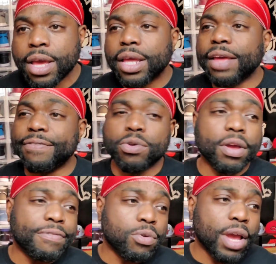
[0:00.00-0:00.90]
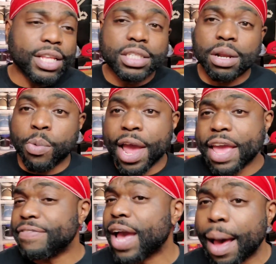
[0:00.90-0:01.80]
If you into the
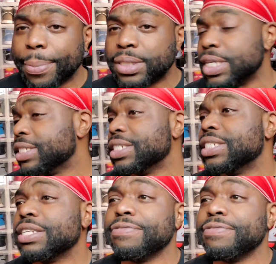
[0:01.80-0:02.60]
wave competitions,